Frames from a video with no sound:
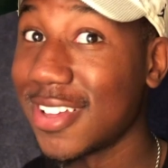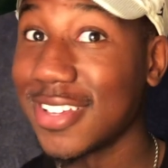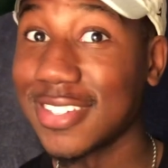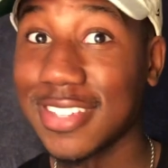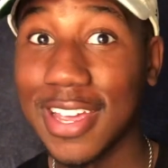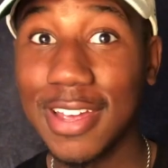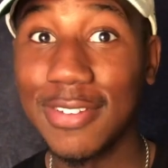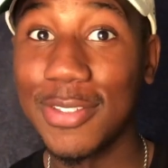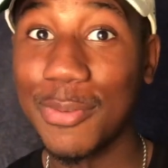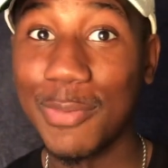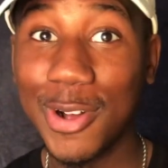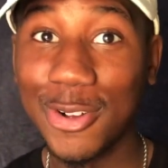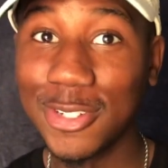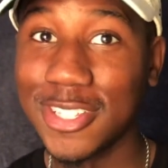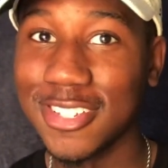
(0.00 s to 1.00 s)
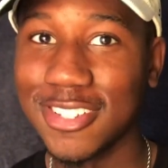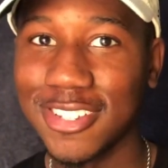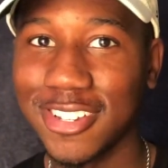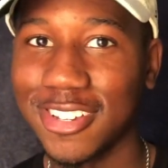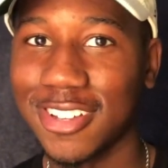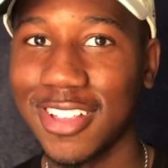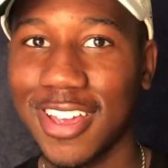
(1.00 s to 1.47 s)
save the most this
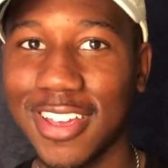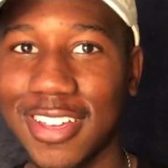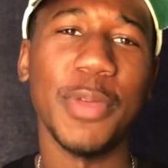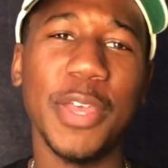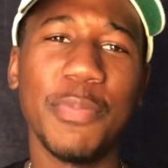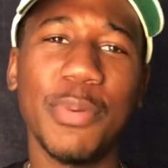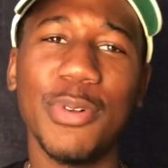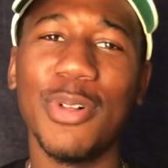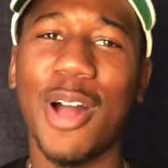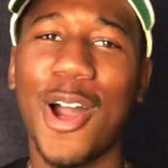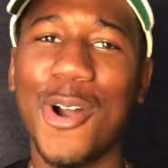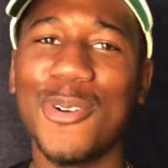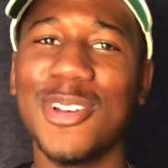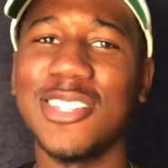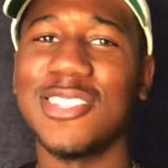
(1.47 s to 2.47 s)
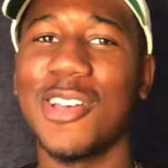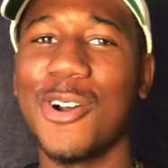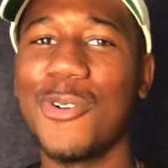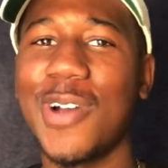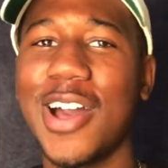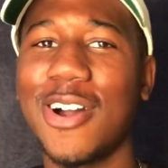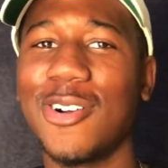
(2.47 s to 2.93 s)
year. Like people always
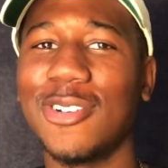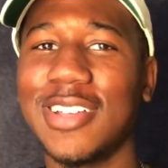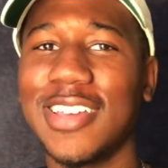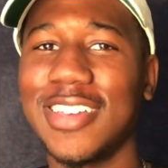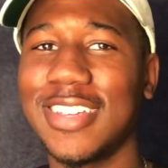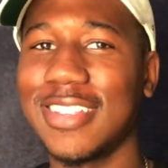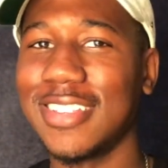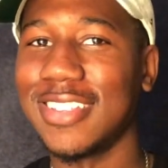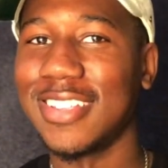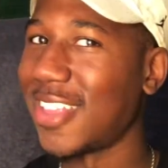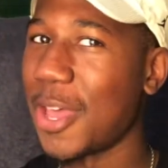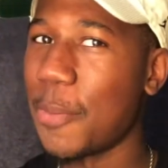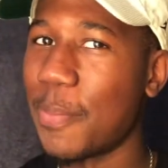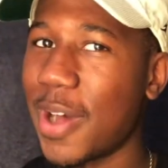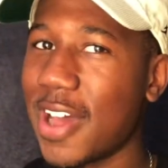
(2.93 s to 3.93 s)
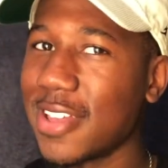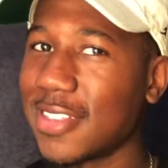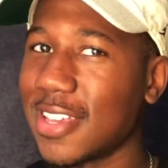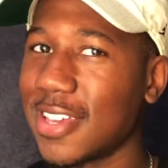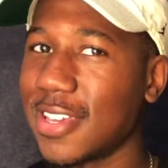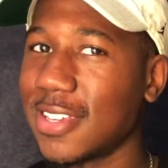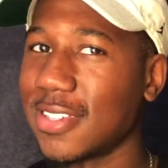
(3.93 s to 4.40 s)
go out and they buy
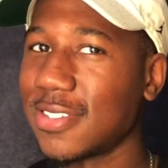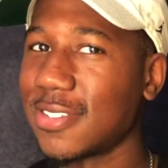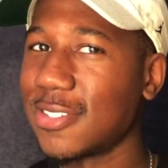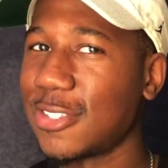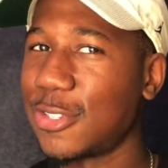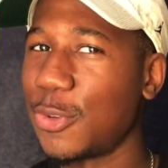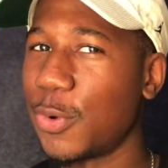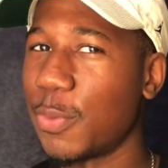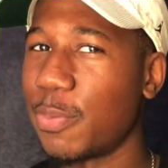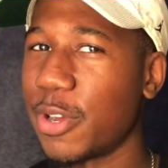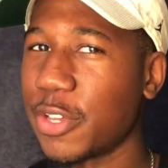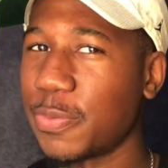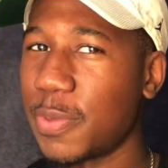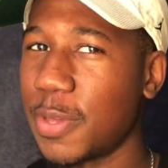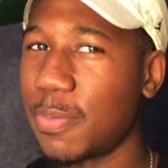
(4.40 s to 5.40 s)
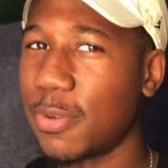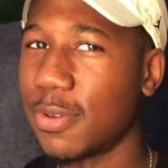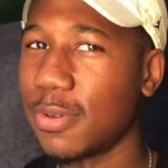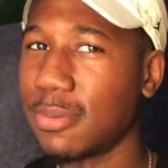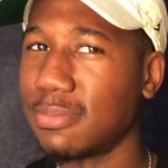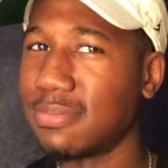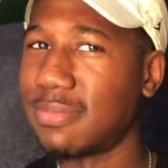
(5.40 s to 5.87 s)
things to impress
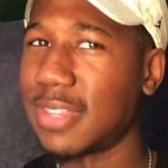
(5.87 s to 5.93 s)
people